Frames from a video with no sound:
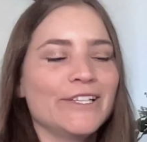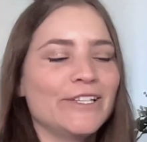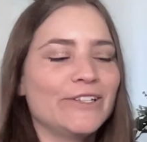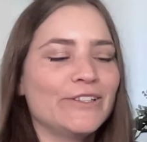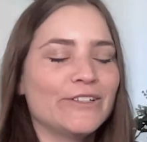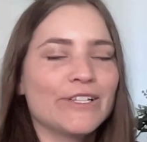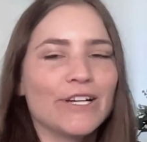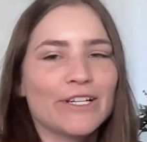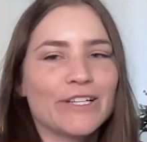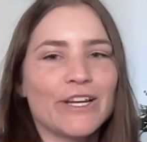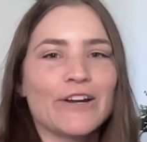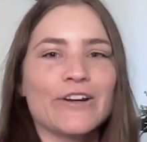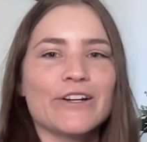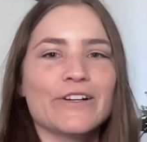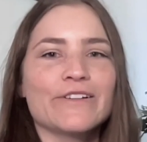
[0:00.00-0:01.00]
You got
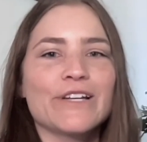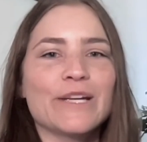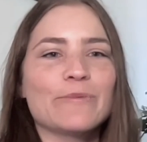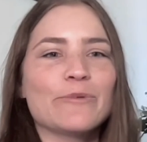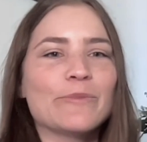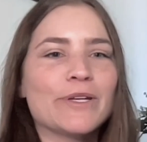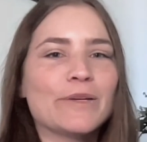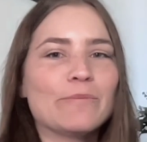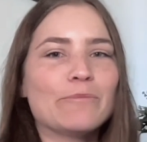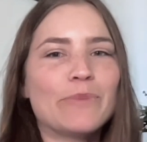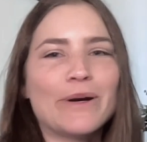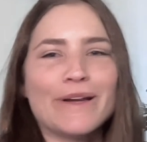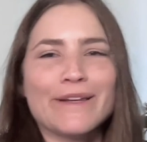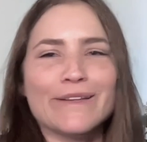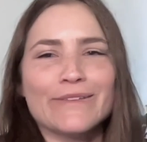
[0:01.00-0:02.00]
carrier enablement,
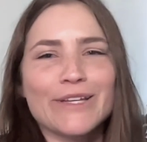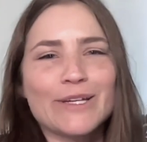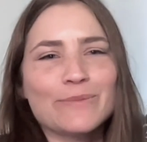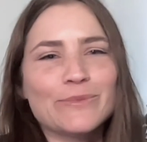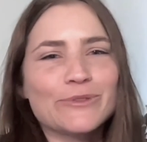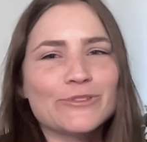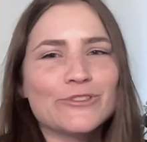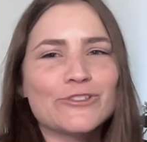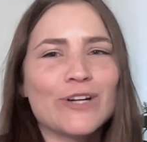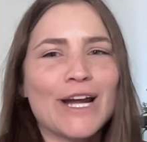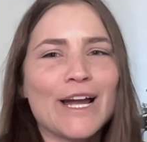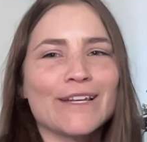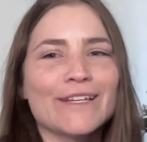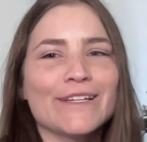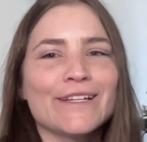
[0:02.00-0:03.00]
buying labels,
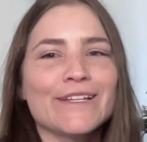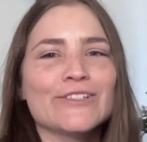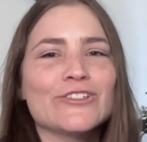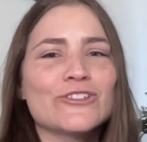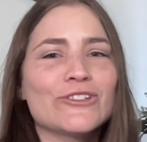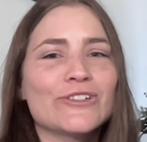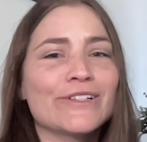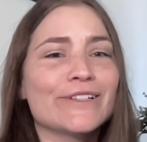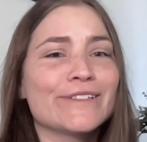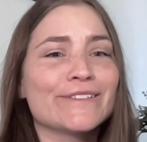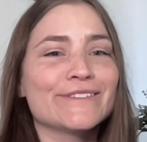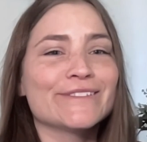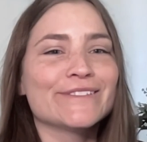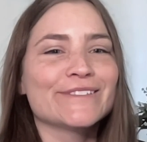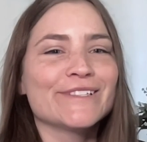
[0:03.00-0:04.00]
tracking,
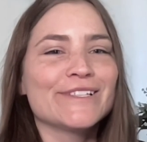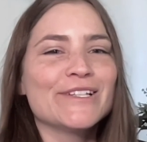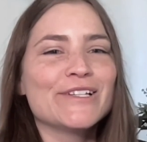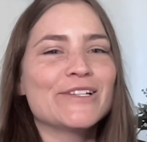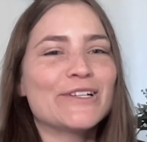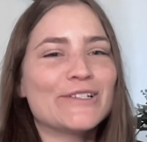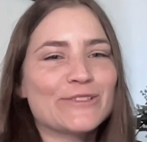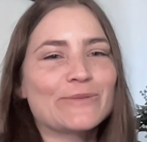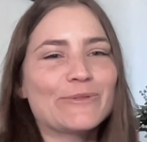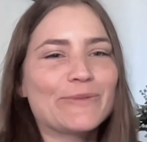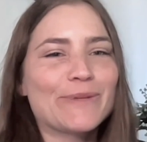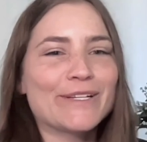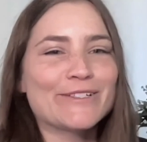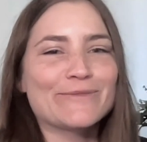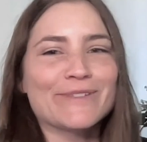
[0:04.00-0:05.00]
insurance, customer
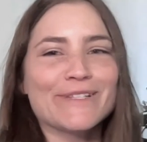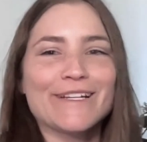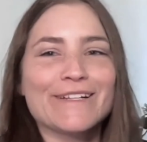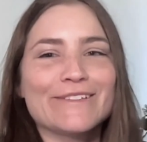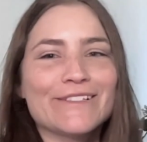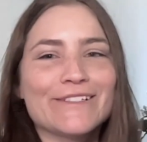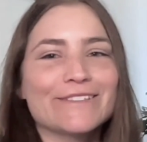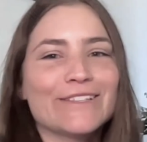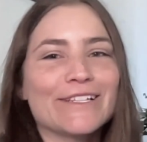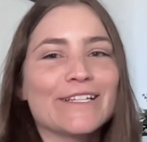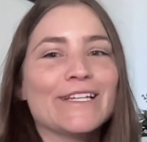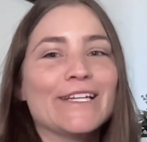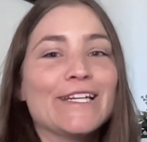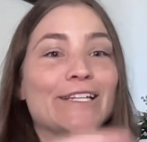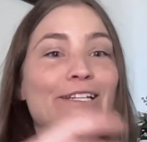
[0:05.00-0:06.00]
management, analytics. Like
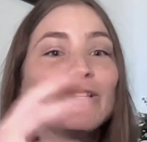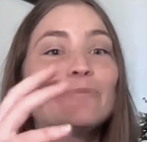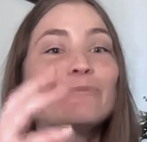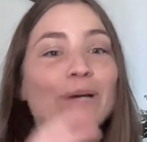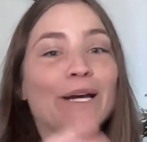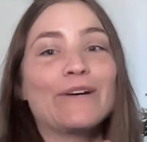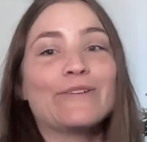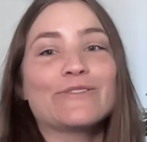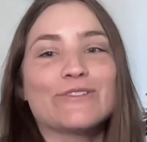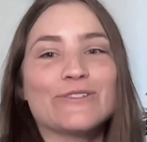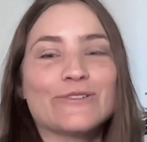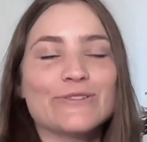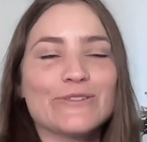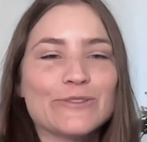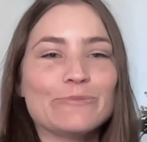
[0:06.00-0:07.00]
it compounds
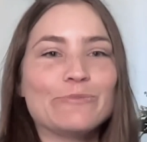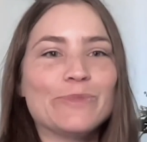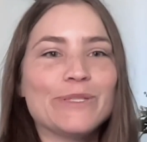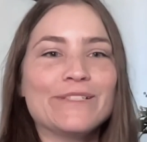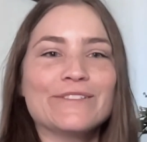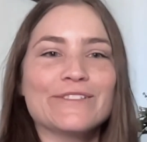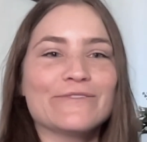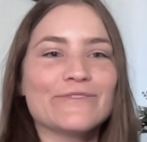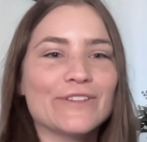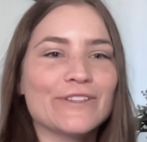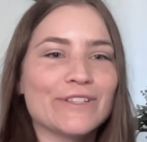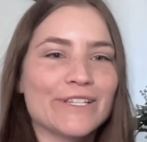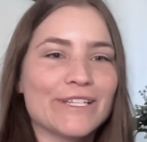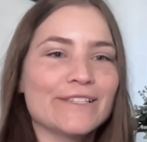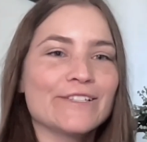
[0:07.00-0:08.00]
into this beast of a
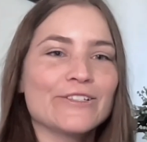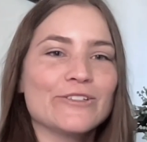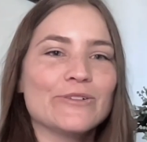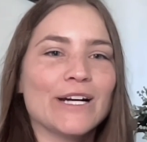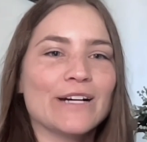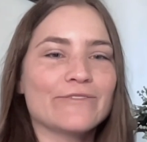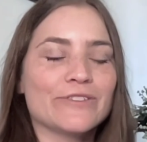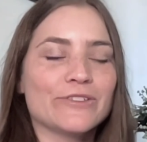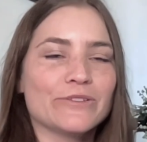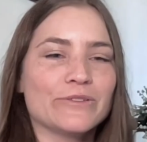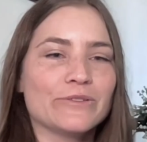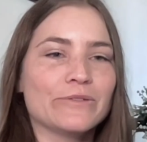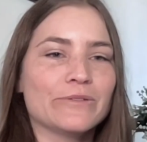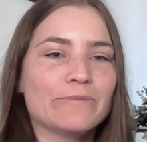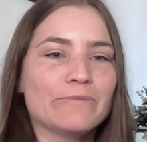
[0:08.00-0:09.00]
thing that you have
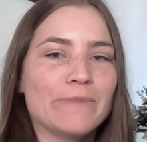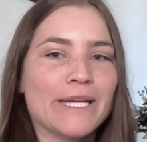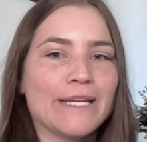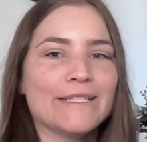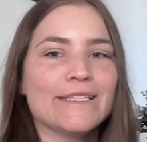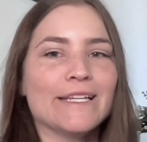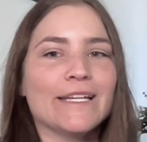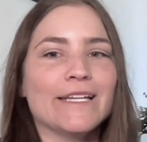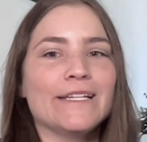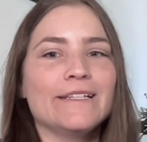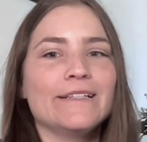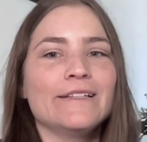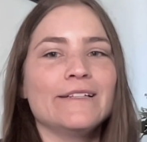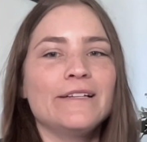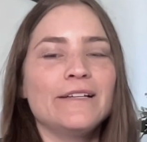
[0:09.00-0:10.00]
to maintain.